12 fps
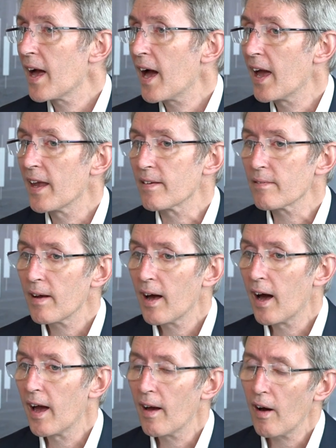
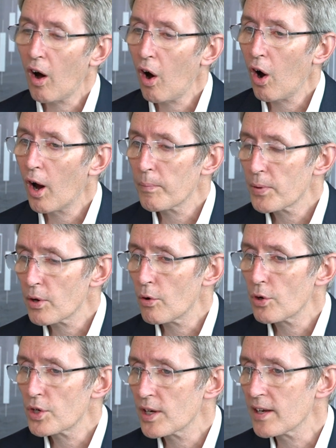a high
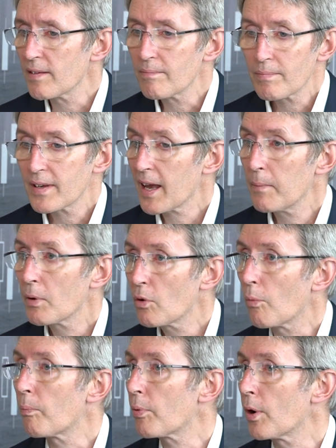purity
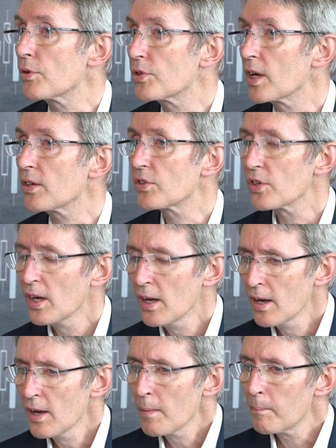chemical process.
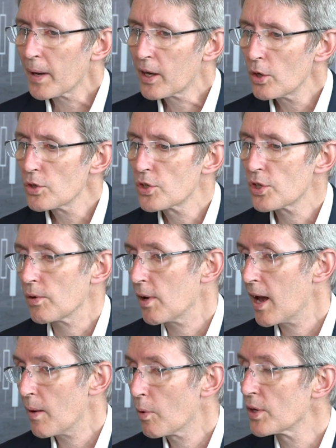Because
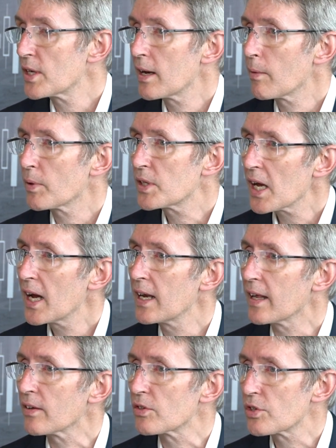we're dealing with
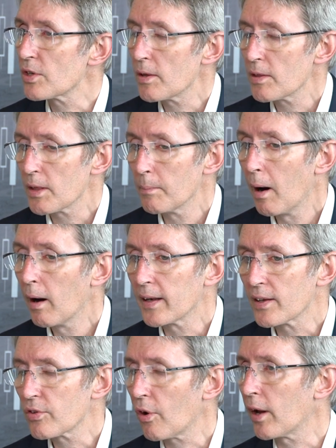tailings, the
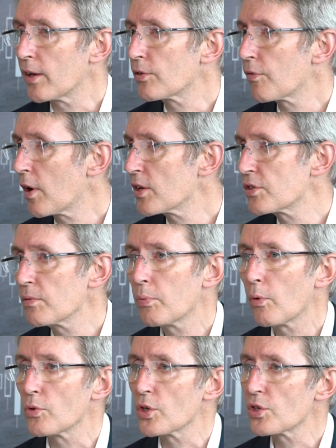mining side is very
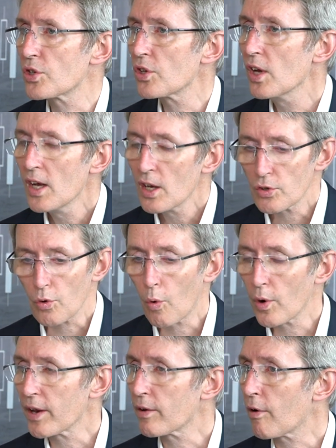simple. It's
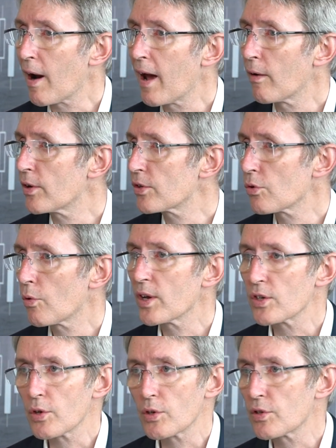already ground, so
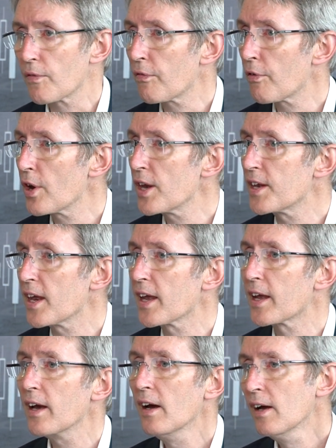it's a free
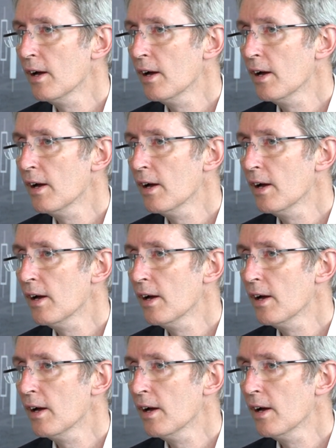dig,